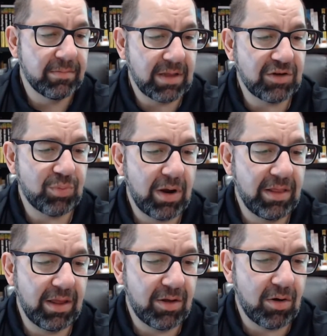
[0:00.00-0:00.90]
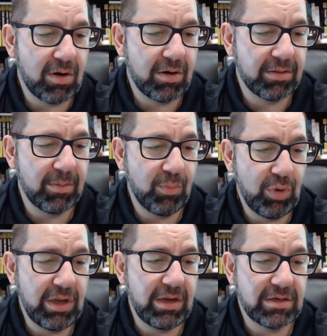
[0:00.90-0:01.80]
That's why they call them
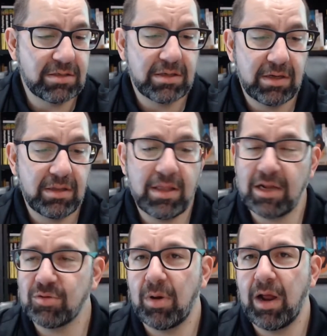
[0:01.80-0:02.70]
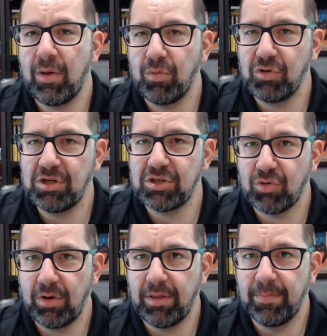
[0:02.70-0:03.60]
weeds. That's why I will
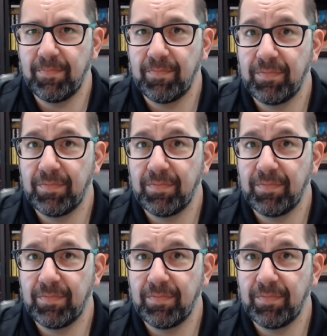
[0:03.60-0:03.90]
destroy them.